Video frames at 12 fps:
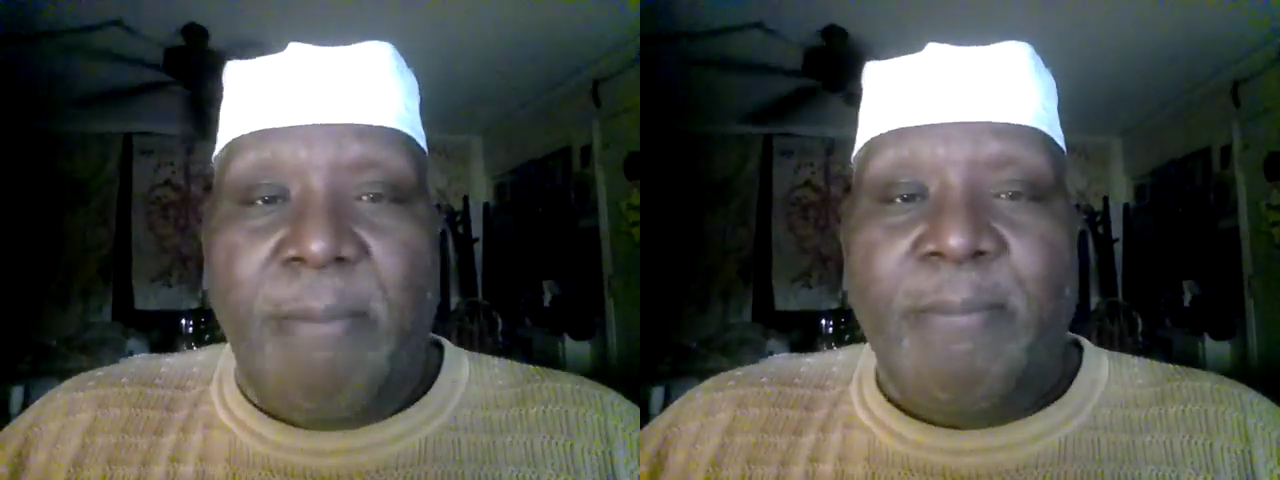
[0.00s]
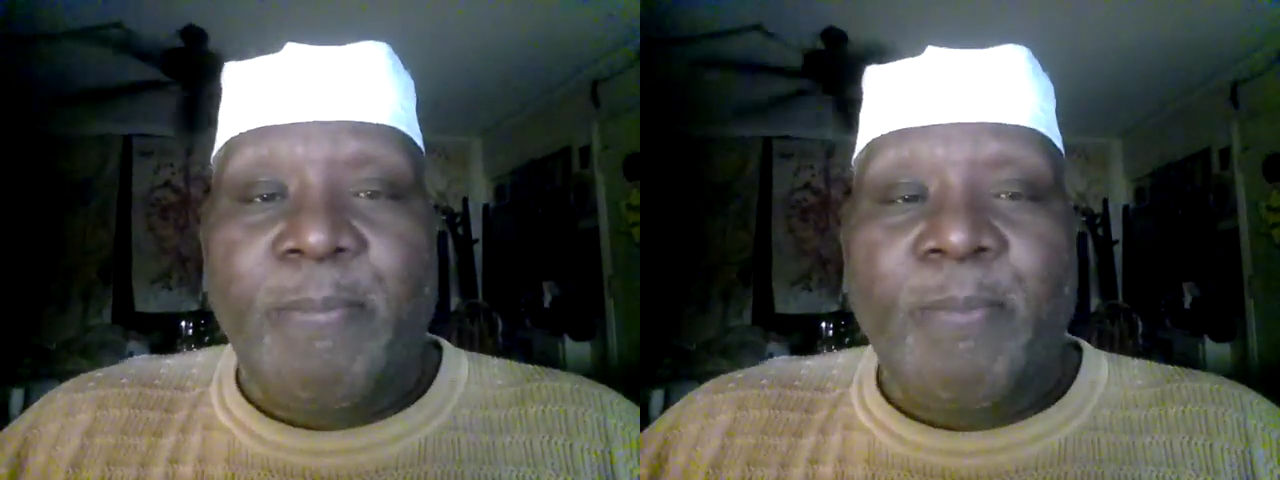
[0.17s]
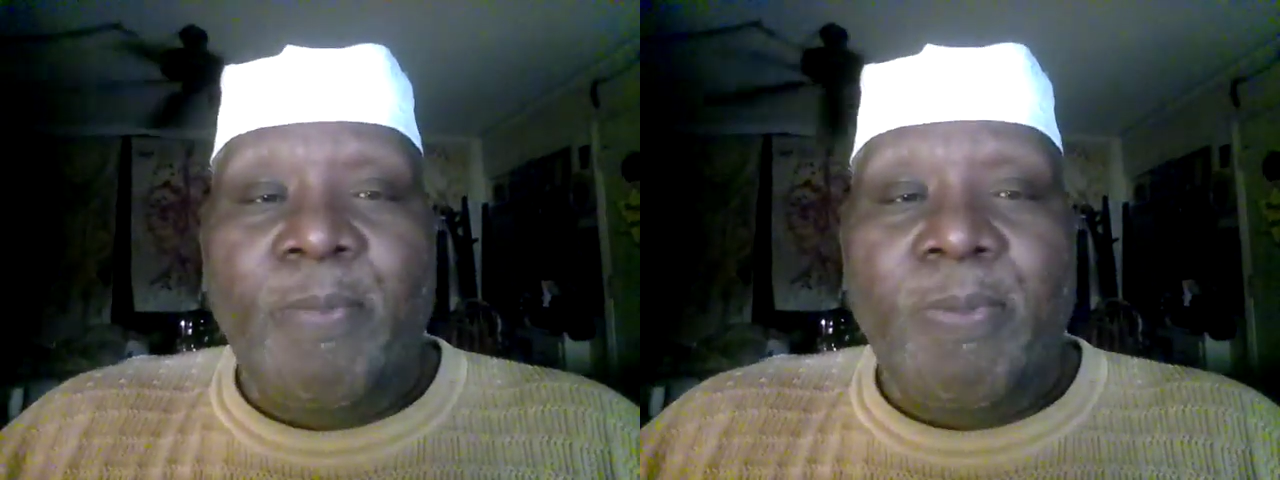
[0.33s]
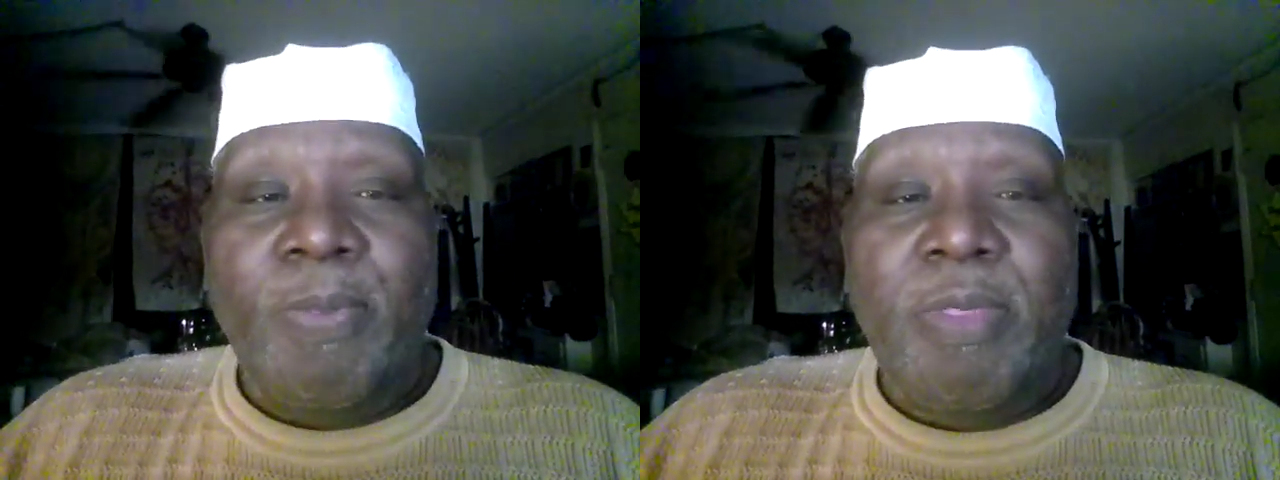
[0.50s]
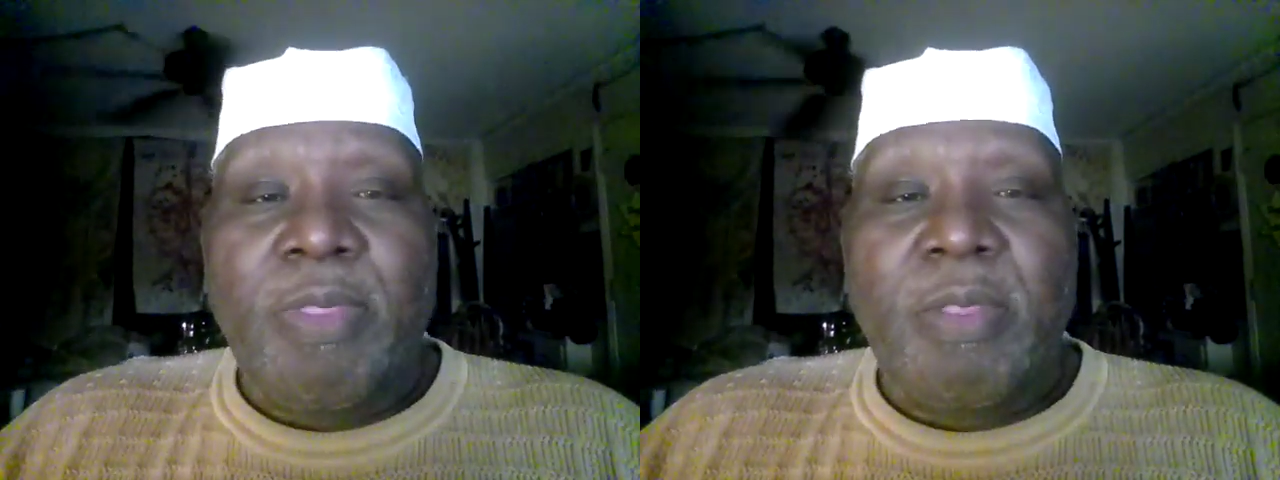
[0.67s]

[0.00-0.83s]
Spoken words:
going to have a